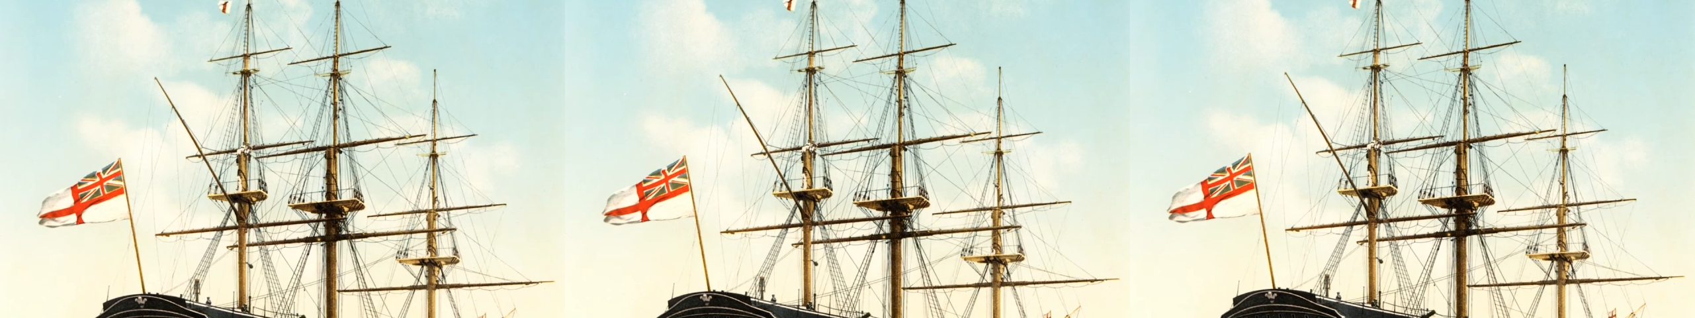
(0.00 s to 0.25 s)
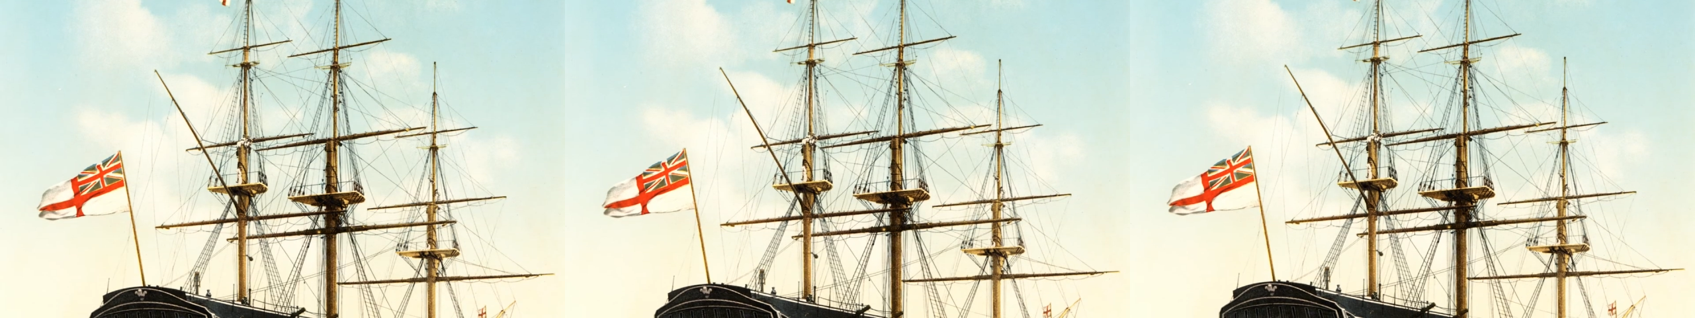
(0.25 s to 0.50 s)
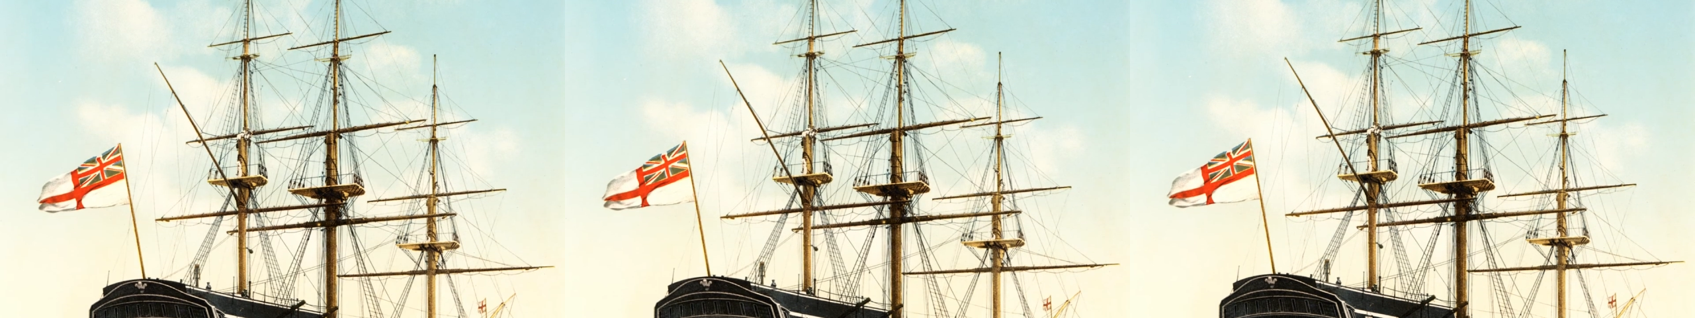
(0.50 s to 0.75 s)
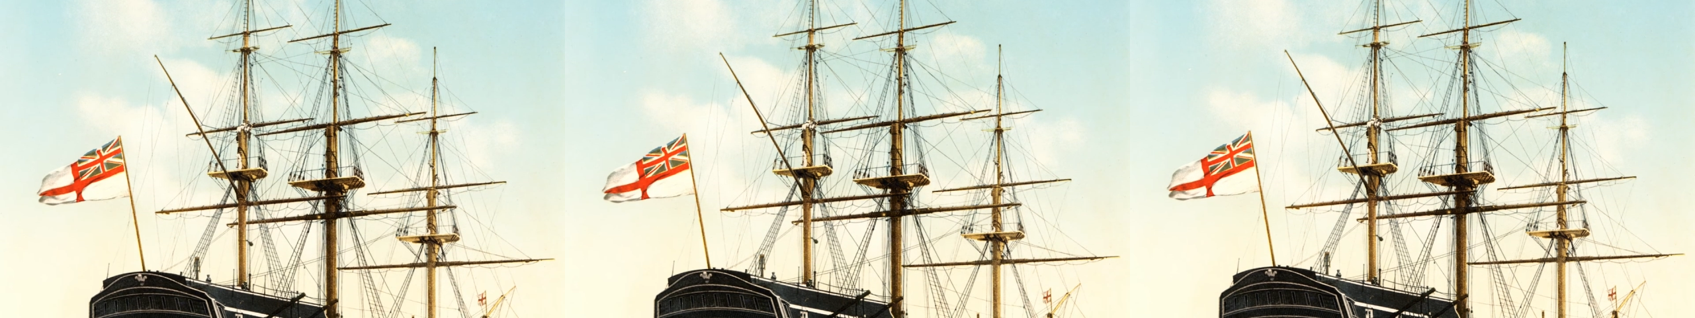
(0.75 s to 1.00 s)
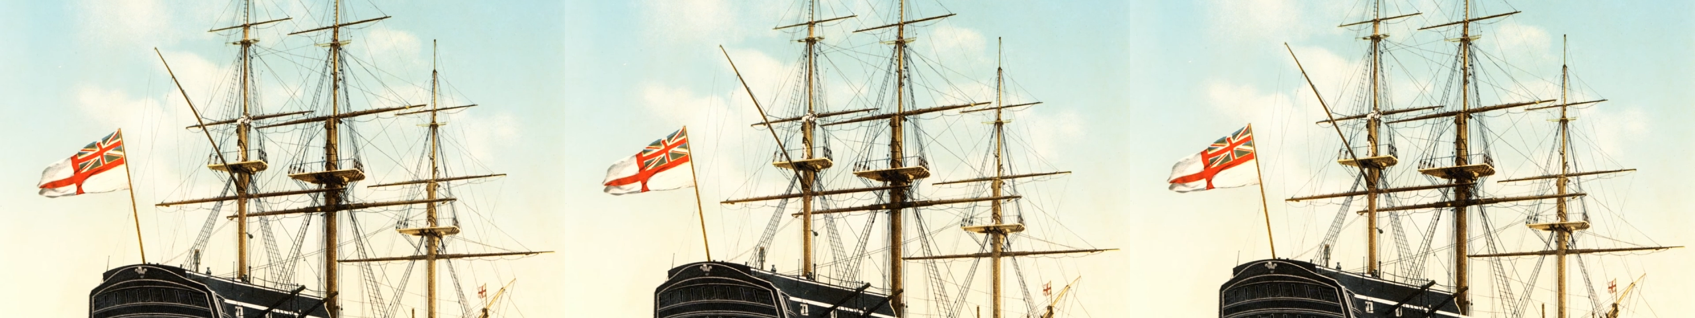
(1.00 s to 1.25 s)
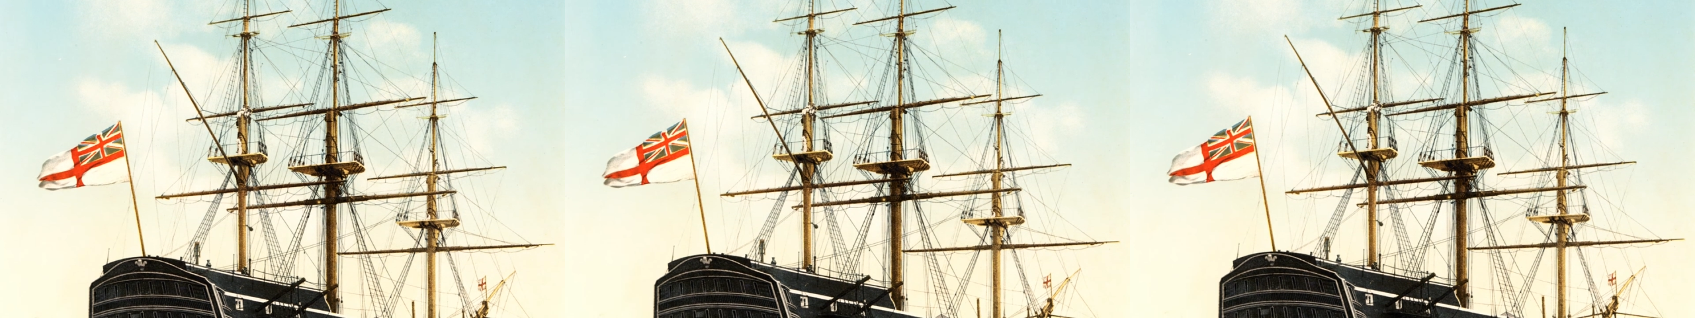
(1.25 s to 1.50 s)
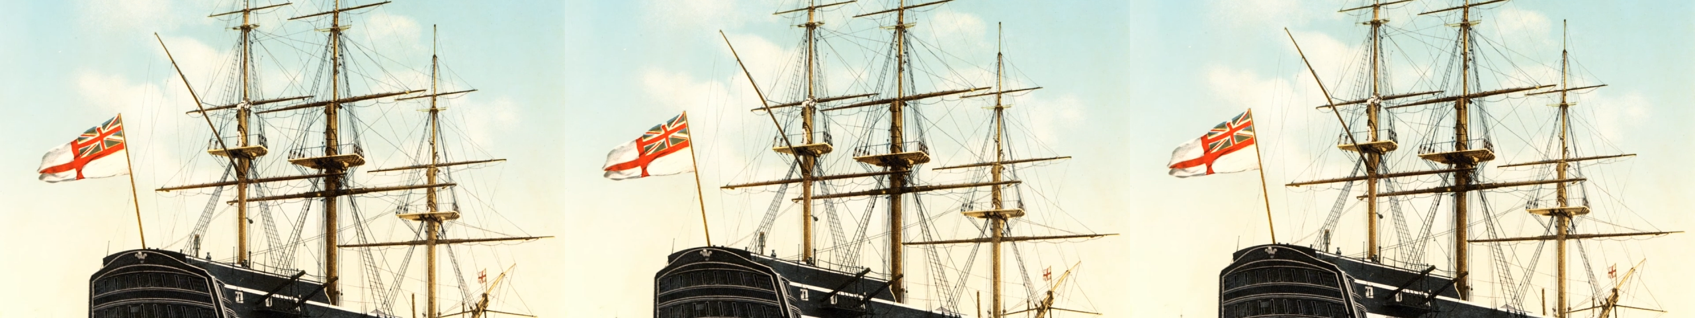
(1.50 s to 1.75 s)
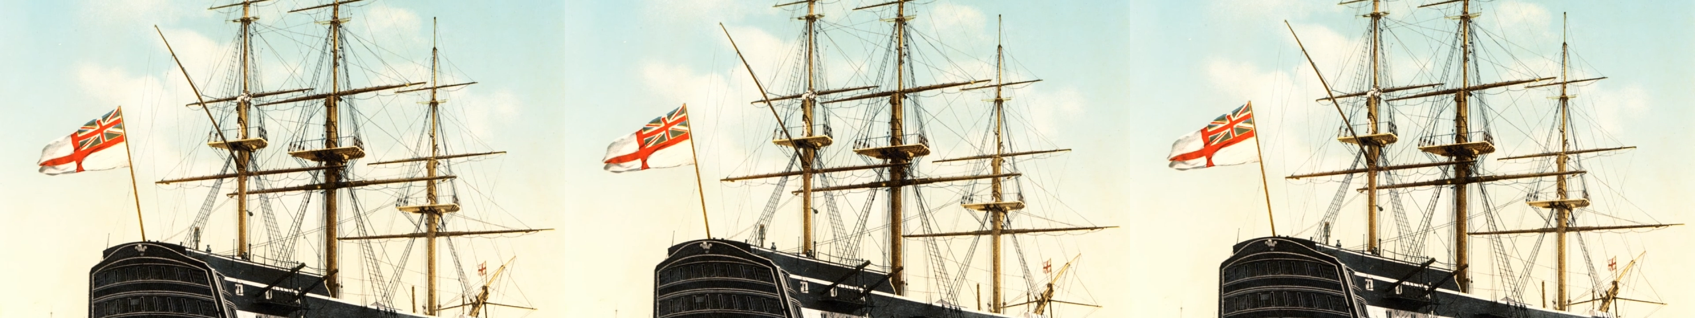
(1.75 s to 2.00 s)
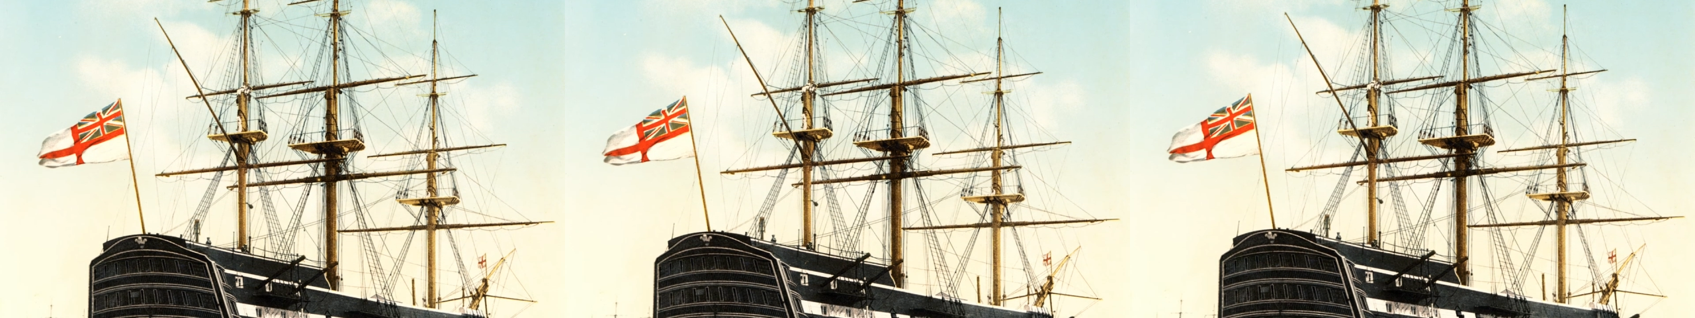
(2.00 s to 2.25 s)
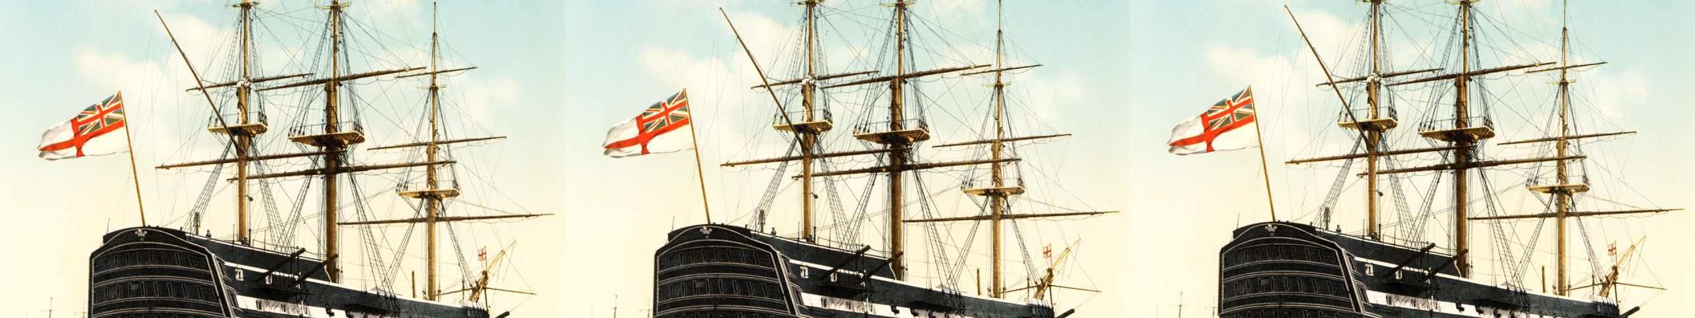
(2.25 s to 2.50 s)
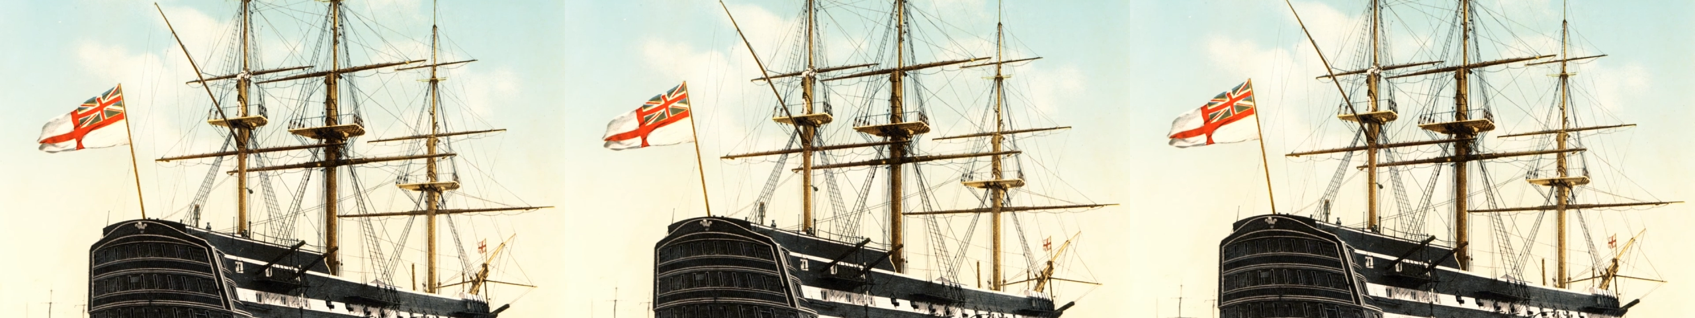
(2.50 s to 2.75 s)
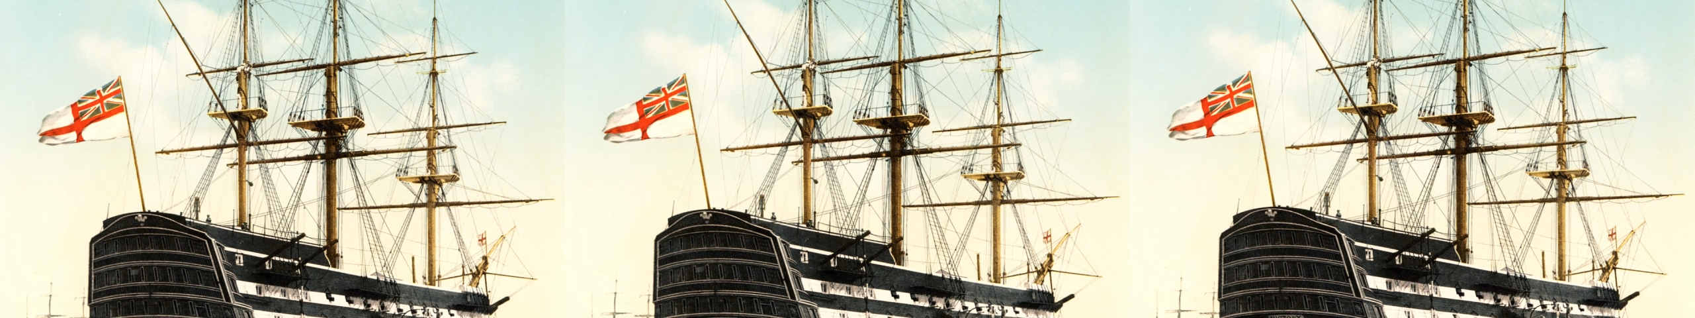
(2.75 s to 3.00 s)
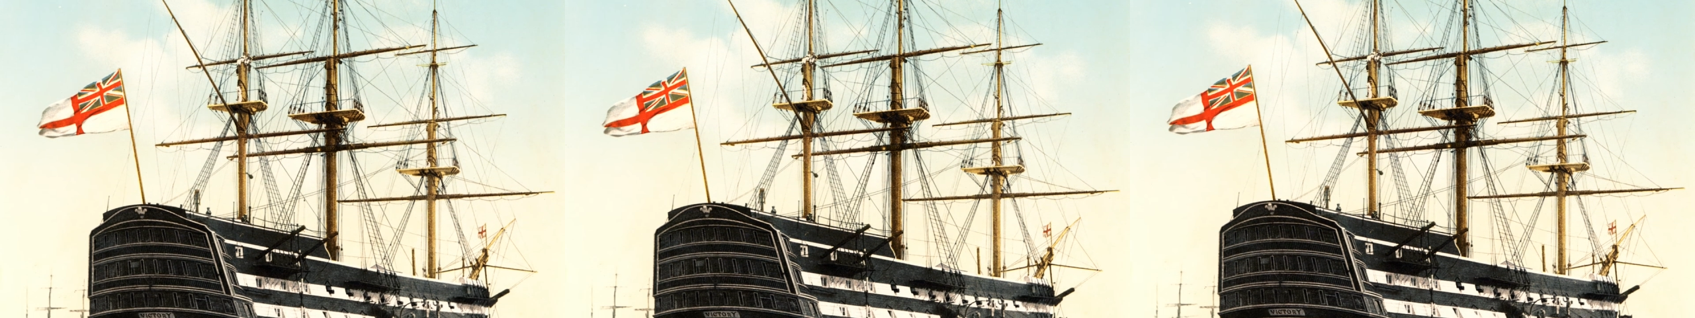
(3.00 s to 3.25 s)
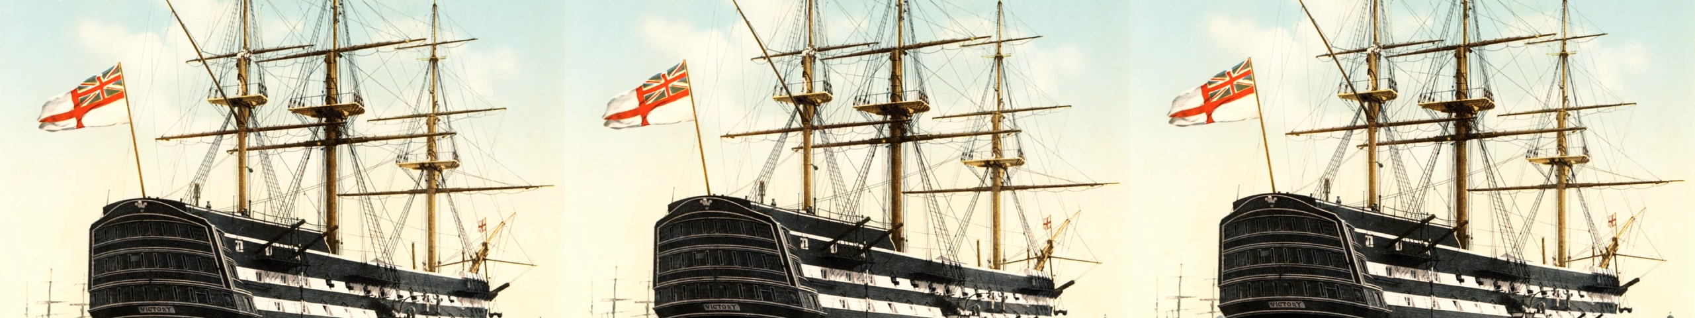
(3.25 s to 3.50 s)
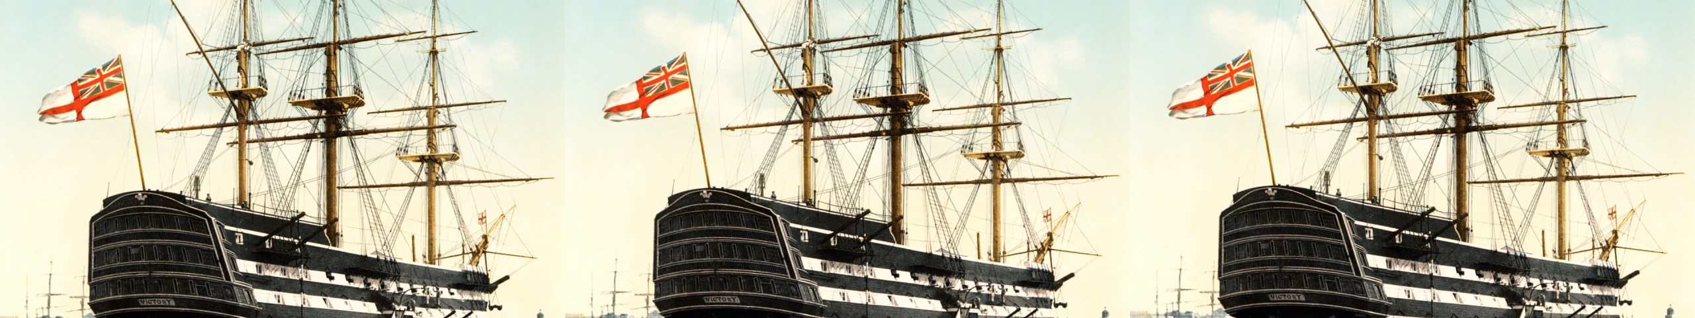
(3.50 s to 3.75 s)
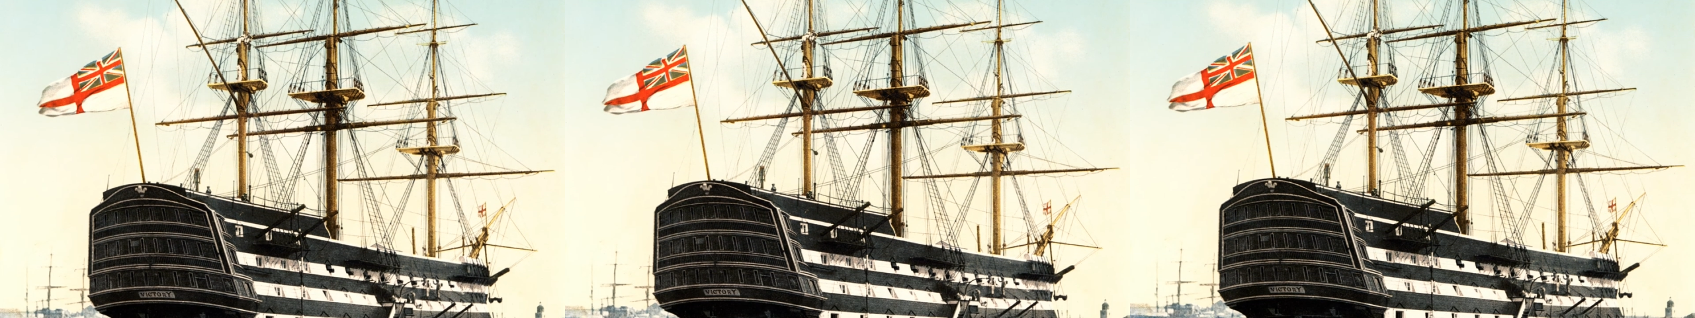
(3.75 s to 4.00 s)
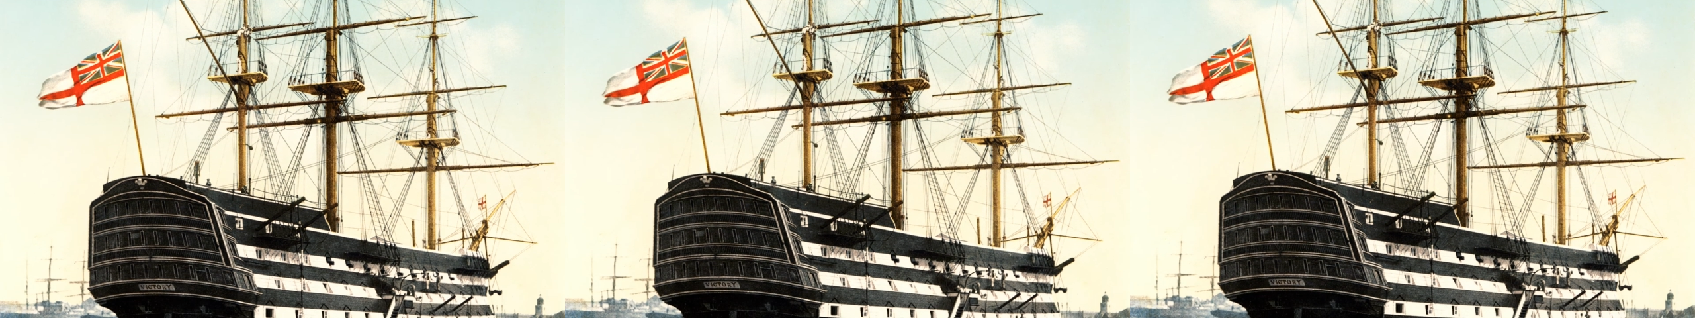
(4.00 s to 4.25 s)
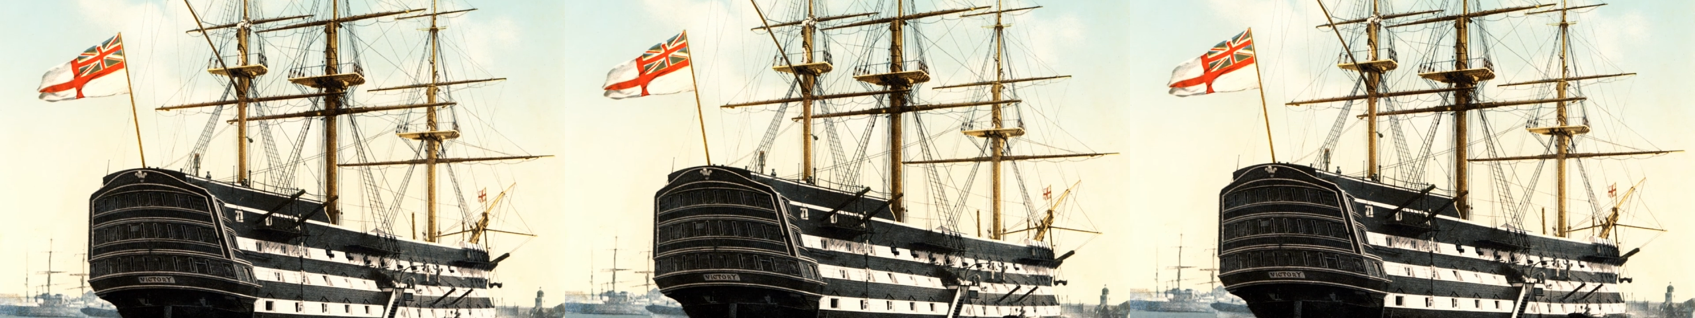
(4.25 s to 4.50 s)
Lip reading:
(no speaker visible)